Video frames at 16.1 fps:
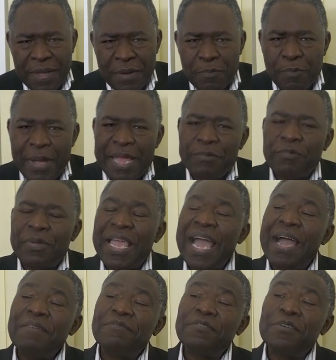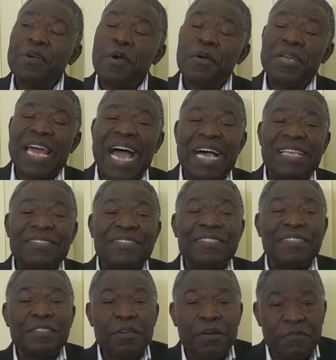when we have God
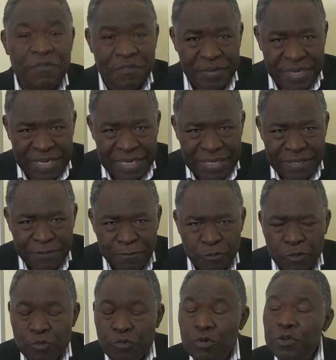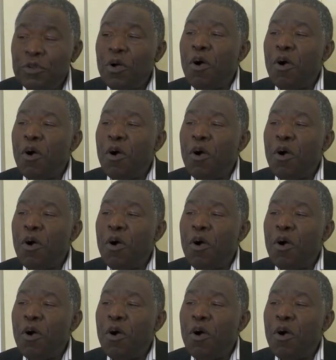as sovereign, will